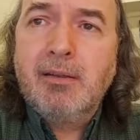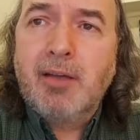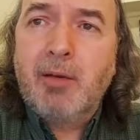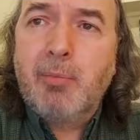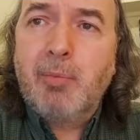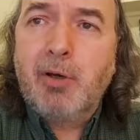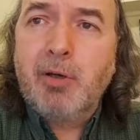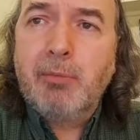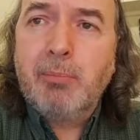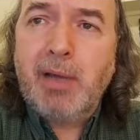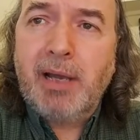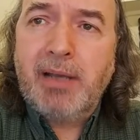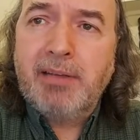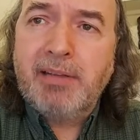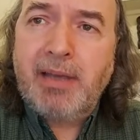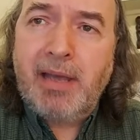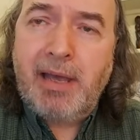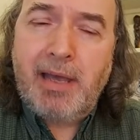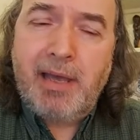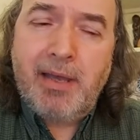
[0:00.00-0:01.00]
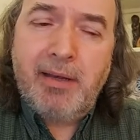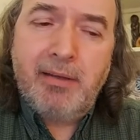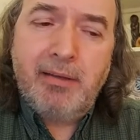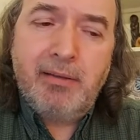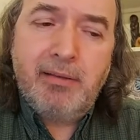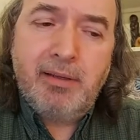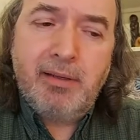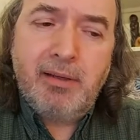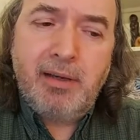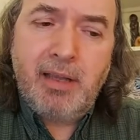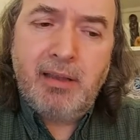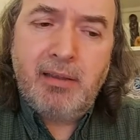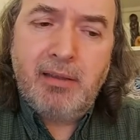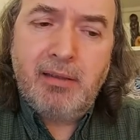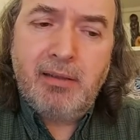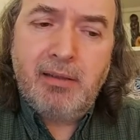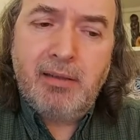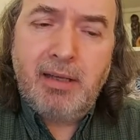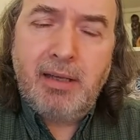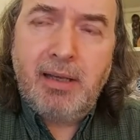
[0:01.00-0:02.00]
upon my tanned and
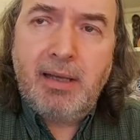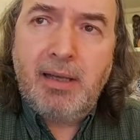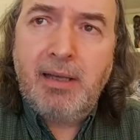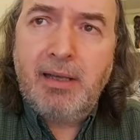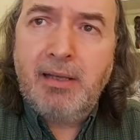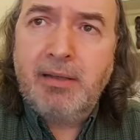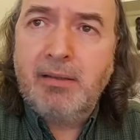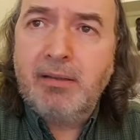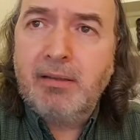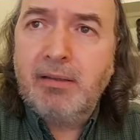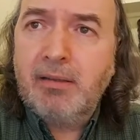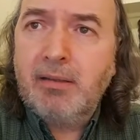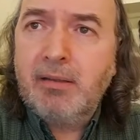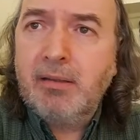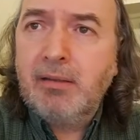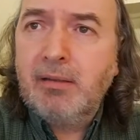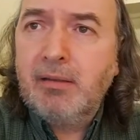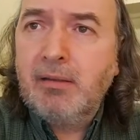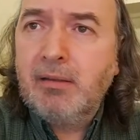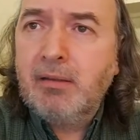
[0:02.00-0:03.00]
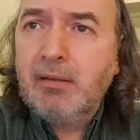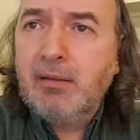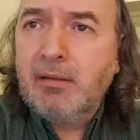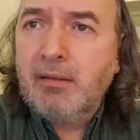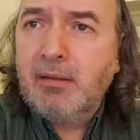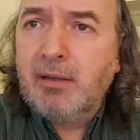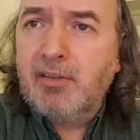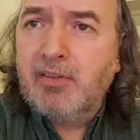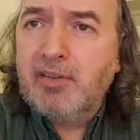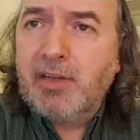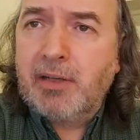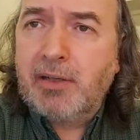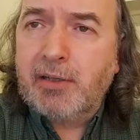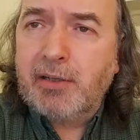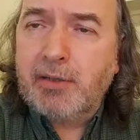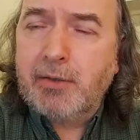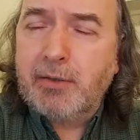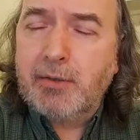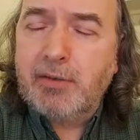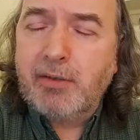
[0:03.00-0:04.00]
leathered hide, the
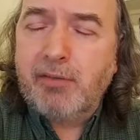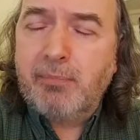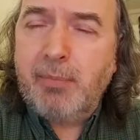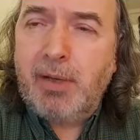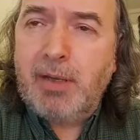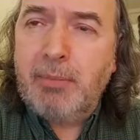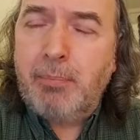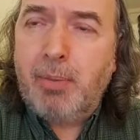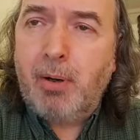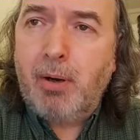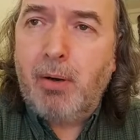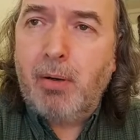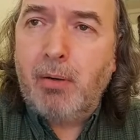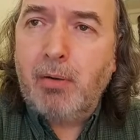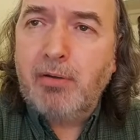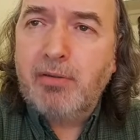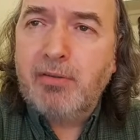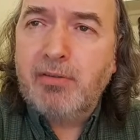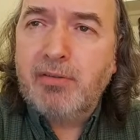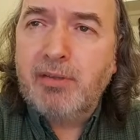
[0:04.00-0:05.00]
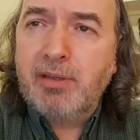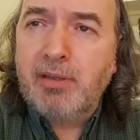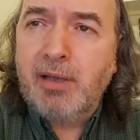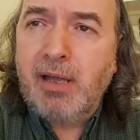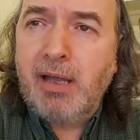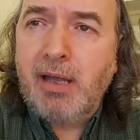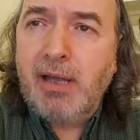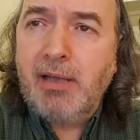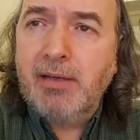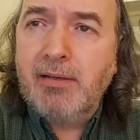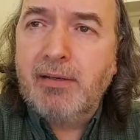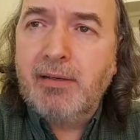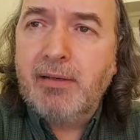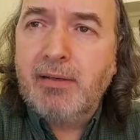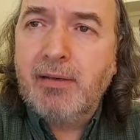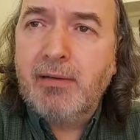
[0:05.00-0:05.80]
shadows of my pox denied.